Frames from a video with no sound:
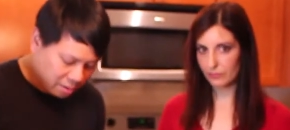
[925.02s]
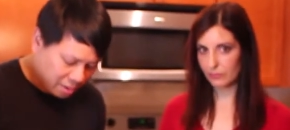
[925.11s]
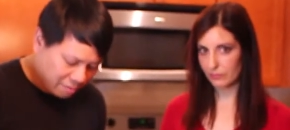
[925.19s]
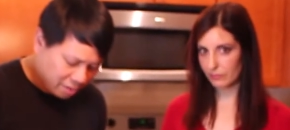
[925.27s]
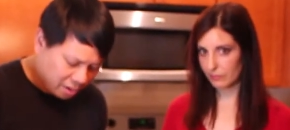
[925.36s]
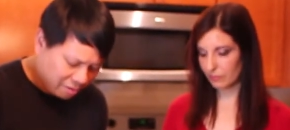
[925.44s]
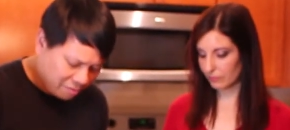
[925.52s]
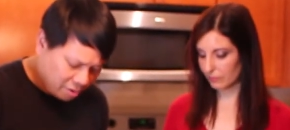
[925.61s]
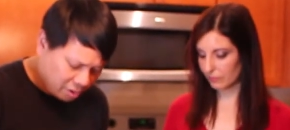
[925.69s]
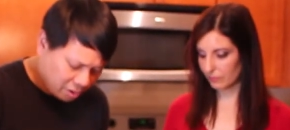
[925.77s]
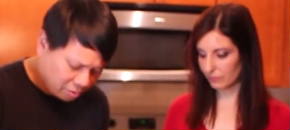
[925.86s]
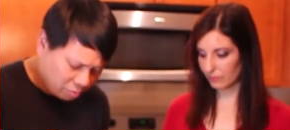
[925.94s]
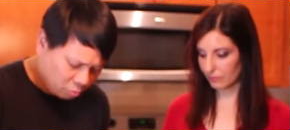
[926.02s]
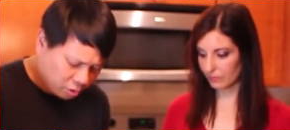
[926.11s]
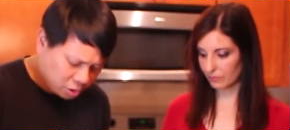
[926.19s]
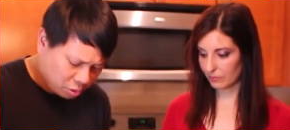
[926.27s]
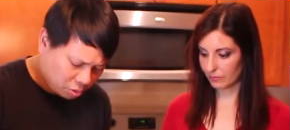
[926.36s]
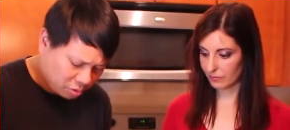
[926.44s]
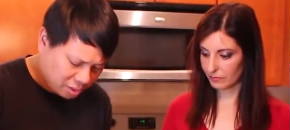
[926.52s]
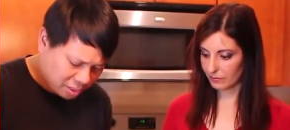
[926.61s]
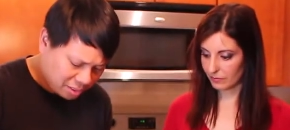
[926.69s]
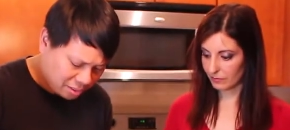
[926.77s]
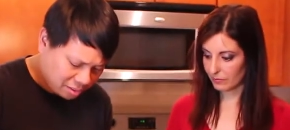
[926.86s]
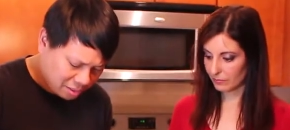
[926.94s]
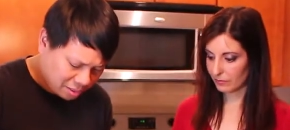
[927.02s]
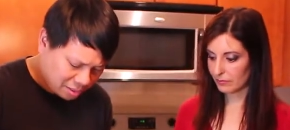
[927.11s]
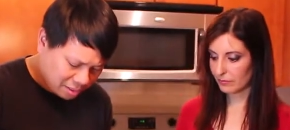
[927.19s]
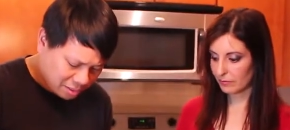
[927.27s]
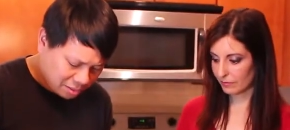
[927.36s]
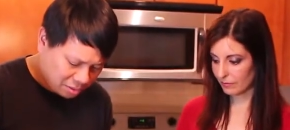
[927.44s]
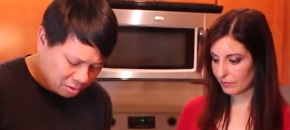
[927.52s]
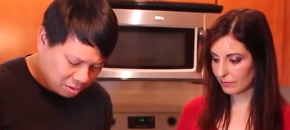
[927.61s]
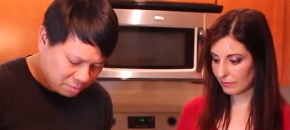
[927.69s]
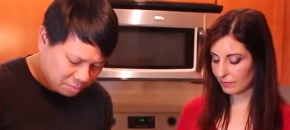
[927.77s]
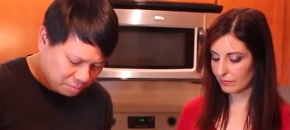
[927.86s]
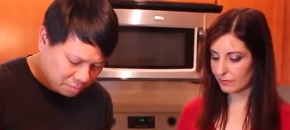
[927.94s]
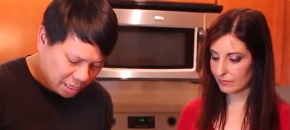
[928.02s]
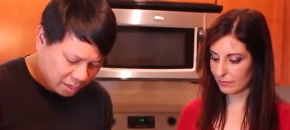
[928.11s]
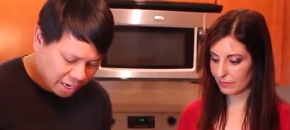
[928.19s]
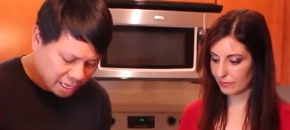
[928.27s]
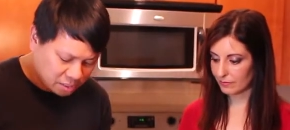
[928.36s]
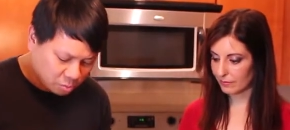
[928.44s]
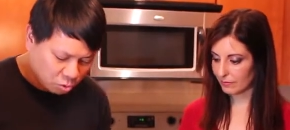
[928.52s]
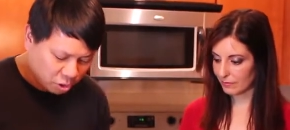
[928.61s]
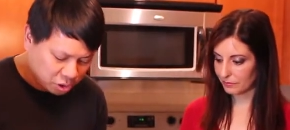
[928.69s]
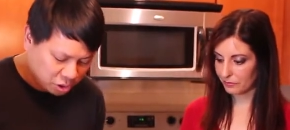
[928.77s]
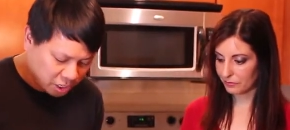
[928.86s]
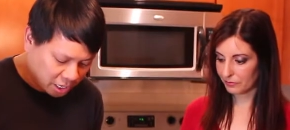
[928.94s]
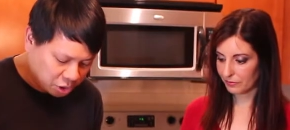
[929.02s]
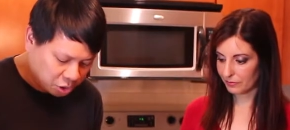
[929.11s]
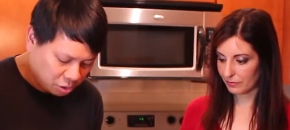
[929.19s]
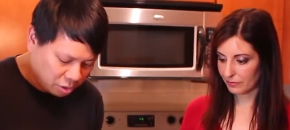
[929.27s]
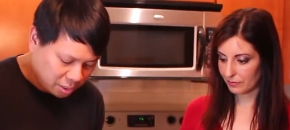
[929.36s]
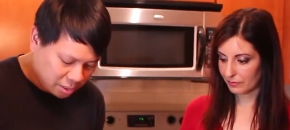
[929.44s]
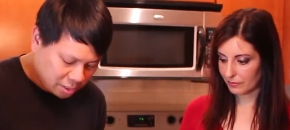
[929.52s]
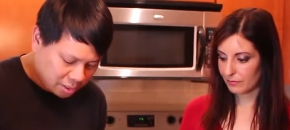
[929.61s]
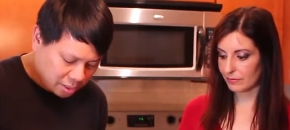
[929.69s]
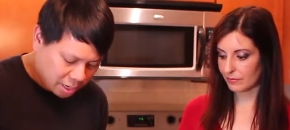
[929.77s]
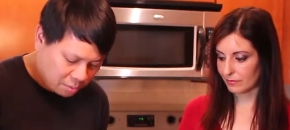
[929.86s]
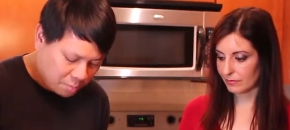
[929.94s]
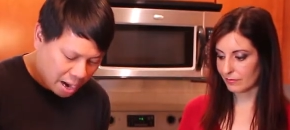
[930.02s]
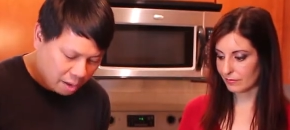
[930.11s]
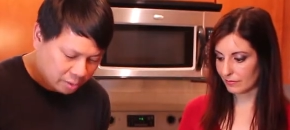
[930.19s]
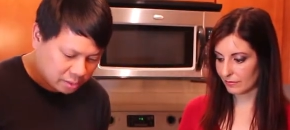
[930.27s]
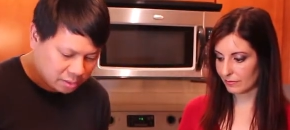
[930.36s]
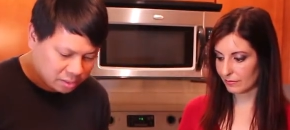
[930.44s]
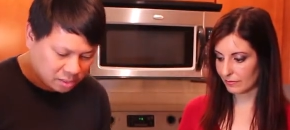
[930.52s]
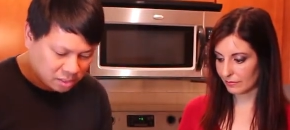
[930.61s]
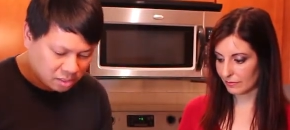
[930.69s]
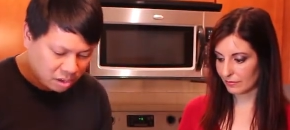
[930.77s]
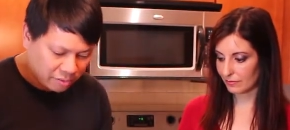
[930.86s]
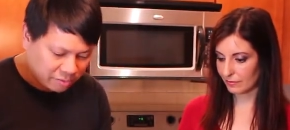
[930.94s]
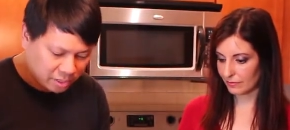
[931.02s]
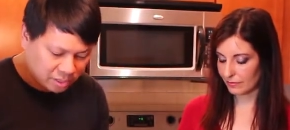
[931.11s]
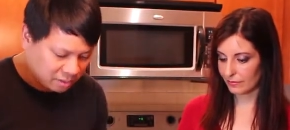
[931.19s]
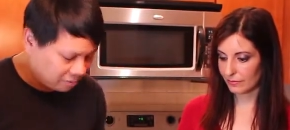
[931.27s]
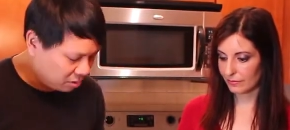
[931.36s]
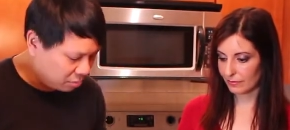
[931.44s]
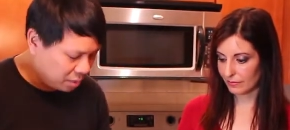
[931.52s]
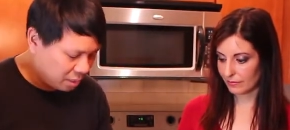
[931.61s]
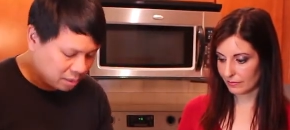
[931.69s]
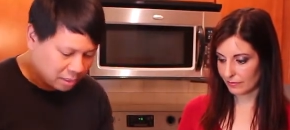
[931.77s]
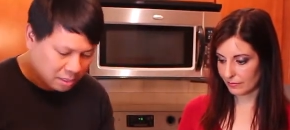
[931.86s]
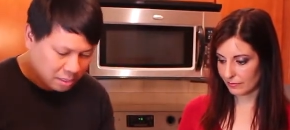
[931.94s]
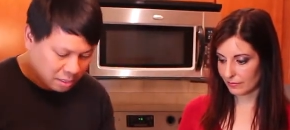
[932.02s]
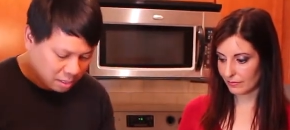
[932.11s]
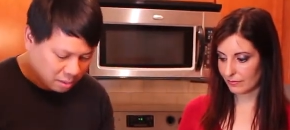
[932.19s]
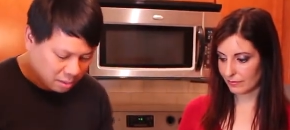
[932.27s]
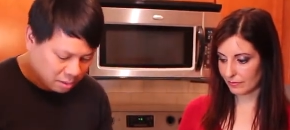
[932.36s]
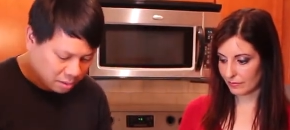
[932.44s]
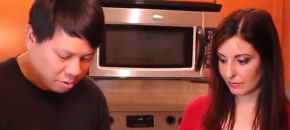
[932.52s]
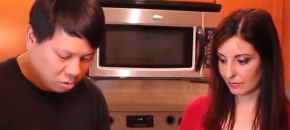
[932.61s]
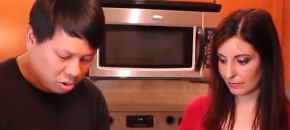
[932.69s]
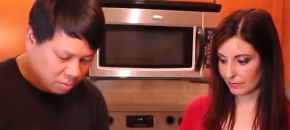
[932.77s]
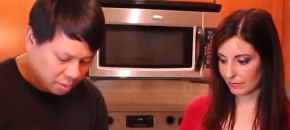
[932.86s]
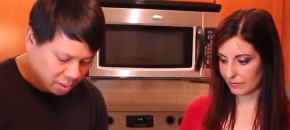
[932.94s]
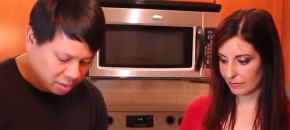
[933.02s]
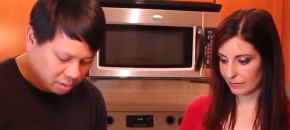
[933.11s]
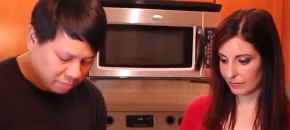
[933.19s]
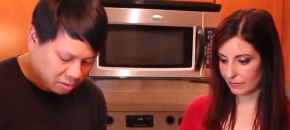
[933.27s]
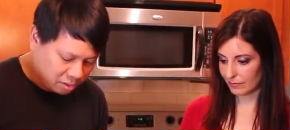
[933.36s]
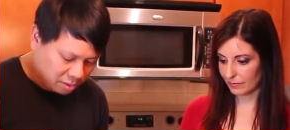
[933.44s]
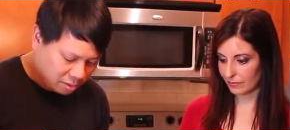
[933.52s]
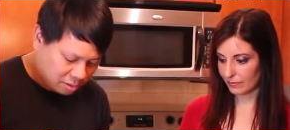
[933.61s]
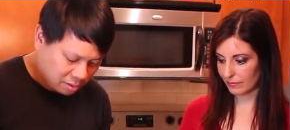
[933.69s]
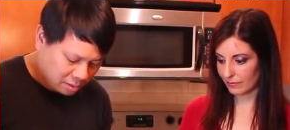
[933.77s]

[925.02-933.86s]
Speaker 1: They have like a very rich earthiness to them. I'm gonna add some crunch and texture to kind of balance the softness of the beet uh, and the creaminess of the.